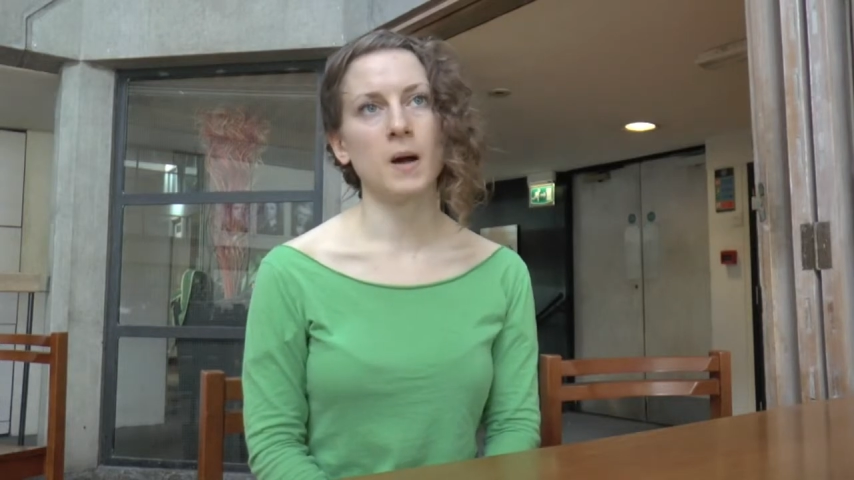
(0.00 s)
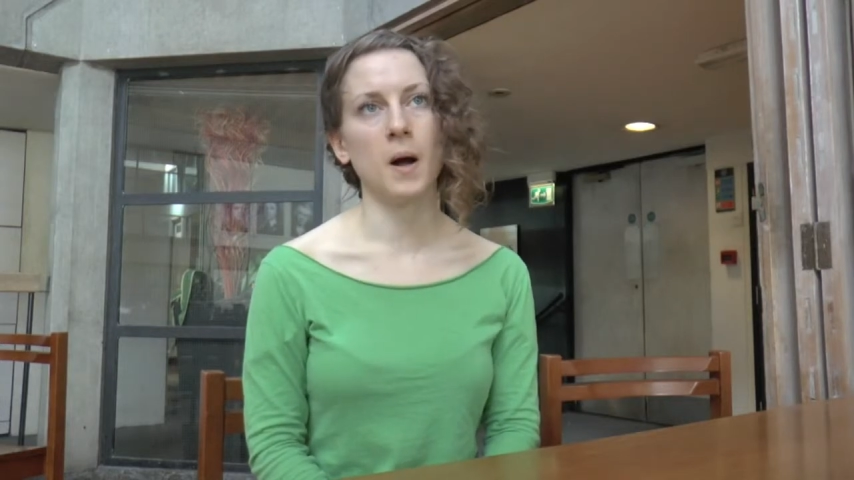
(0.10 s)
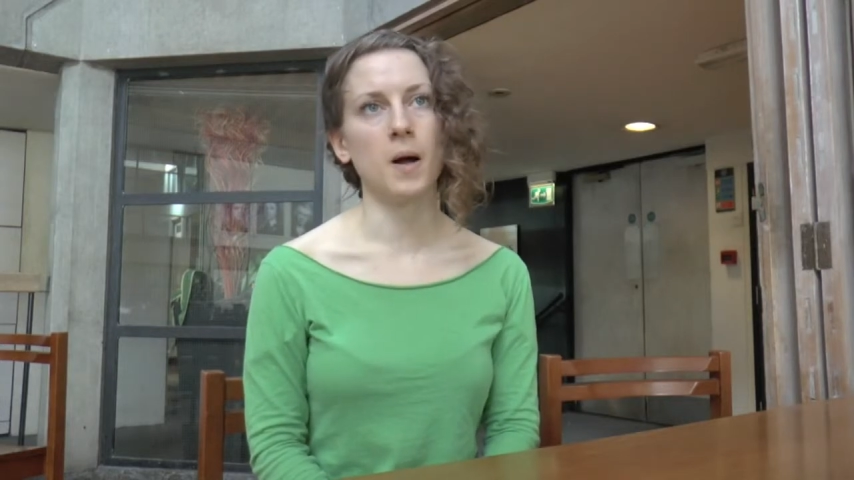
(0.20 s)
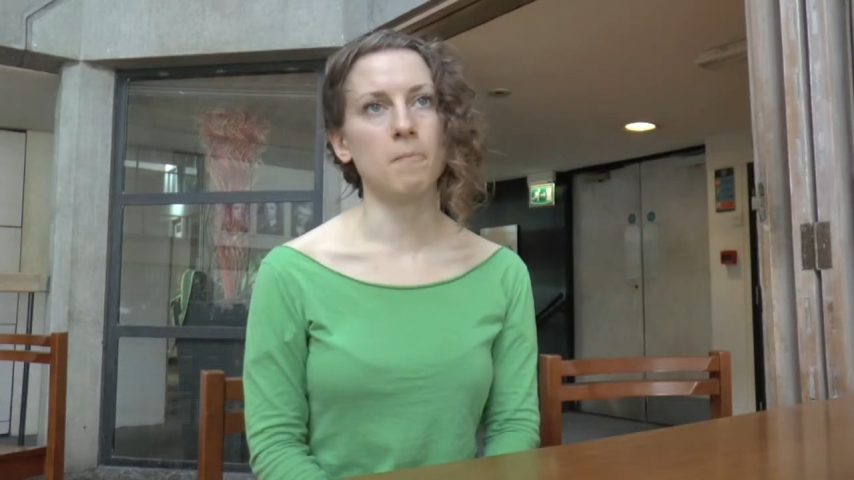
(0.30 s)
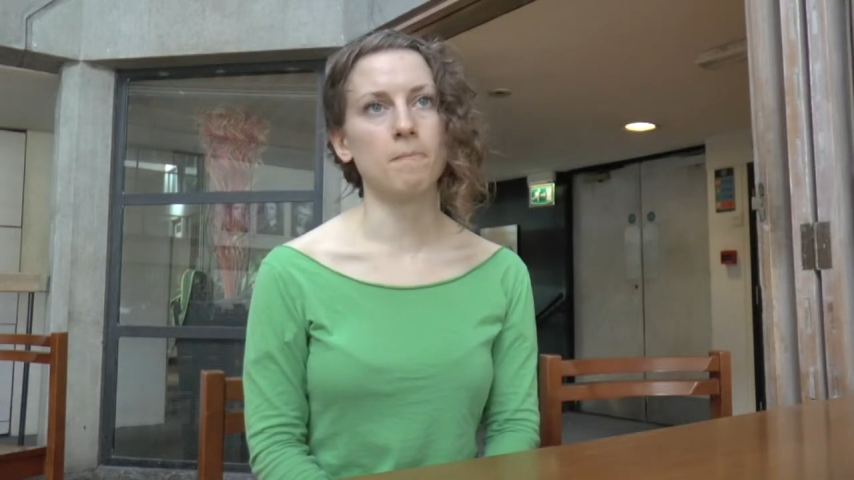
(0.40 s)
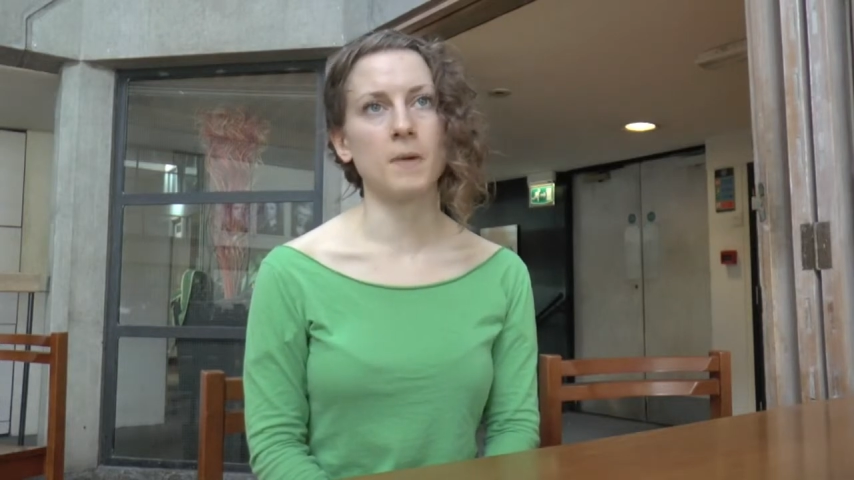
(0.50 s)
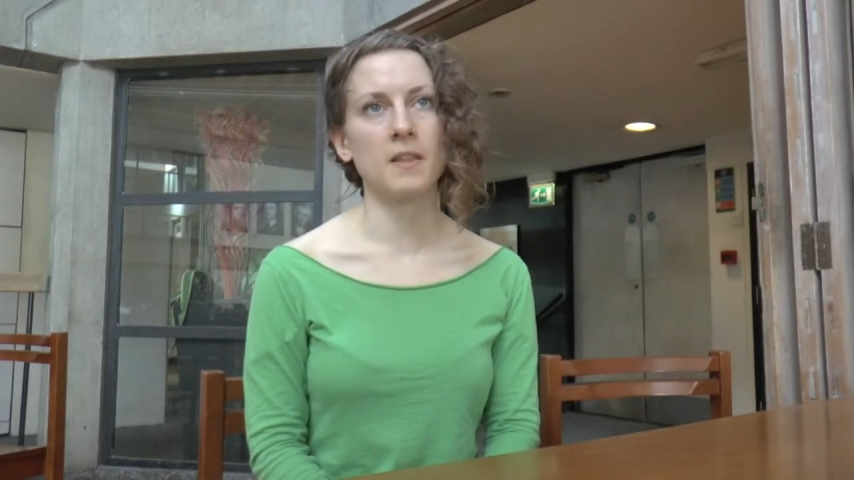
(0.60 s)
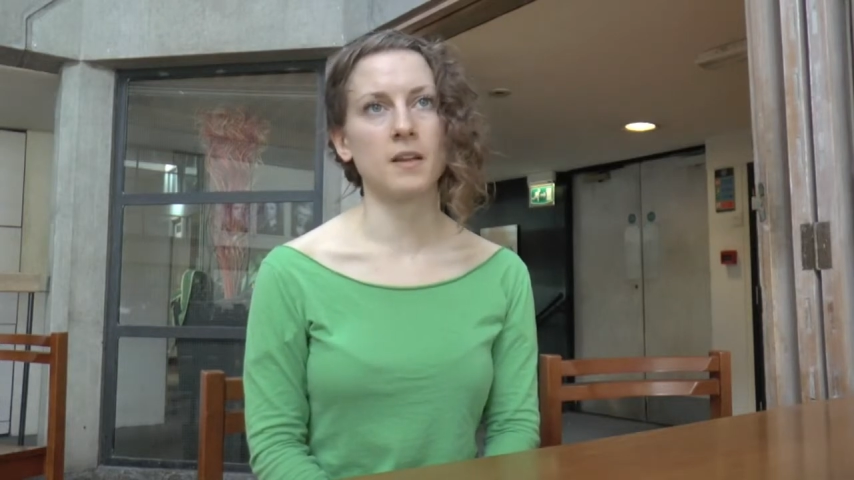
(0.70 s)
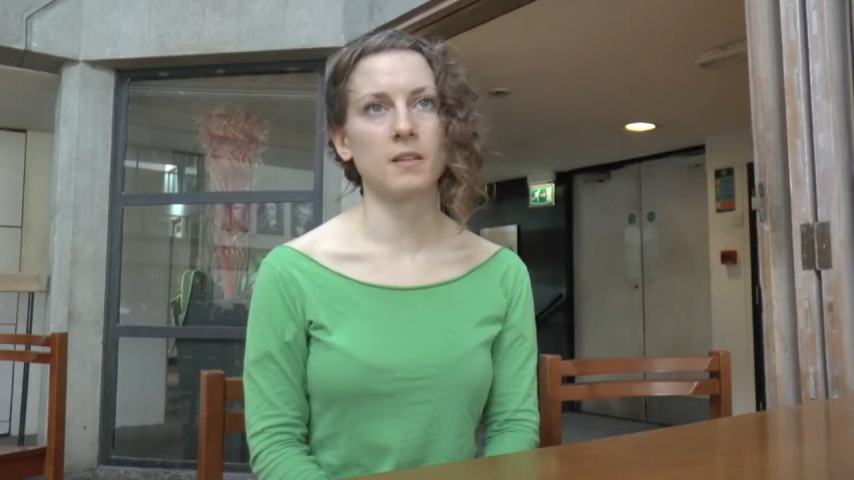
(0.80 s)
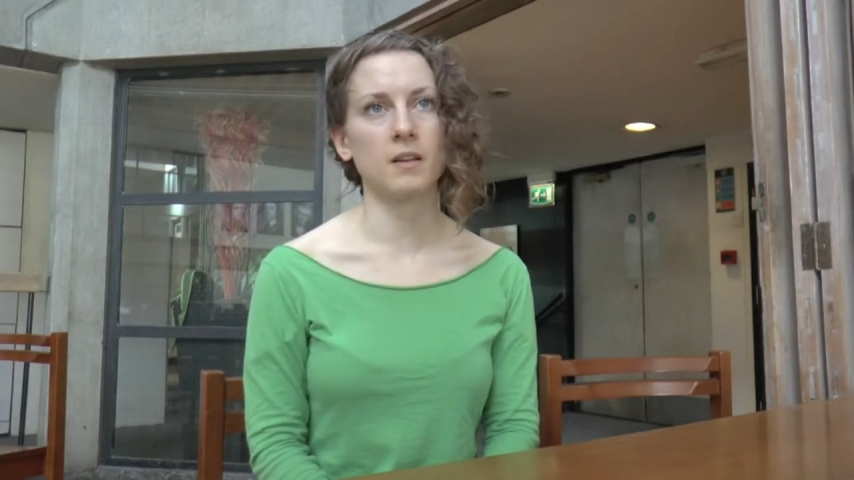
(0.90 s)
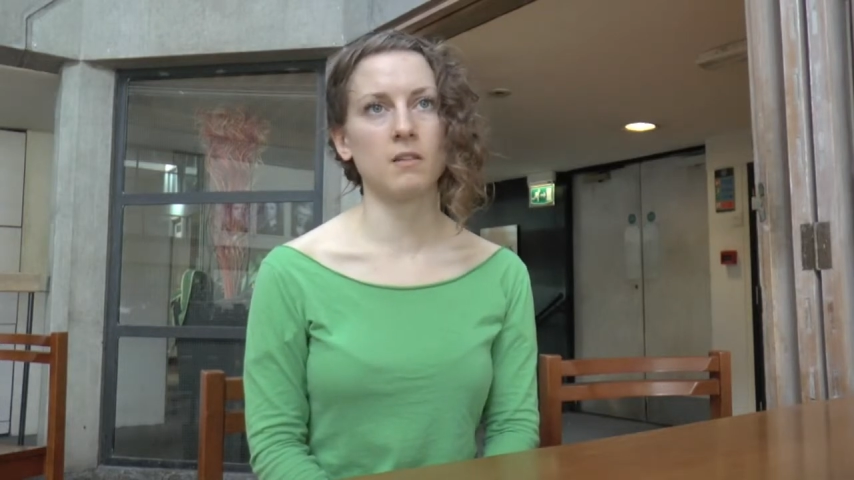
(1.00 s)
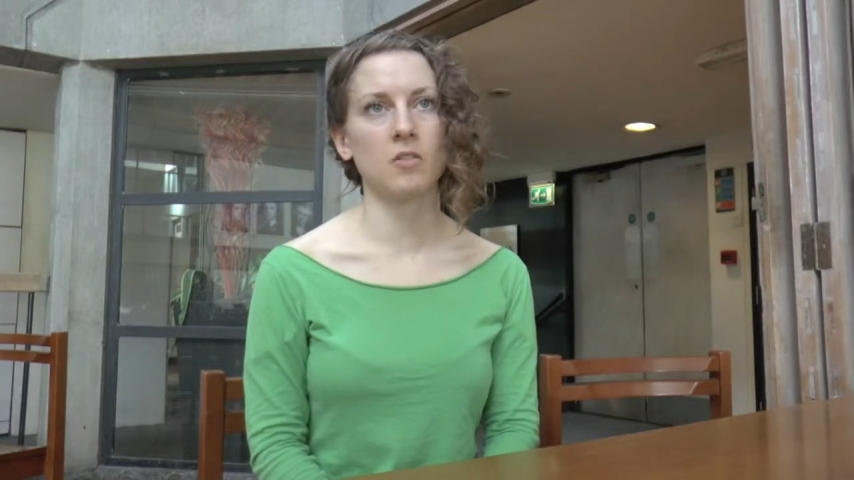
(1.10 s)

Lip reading: I think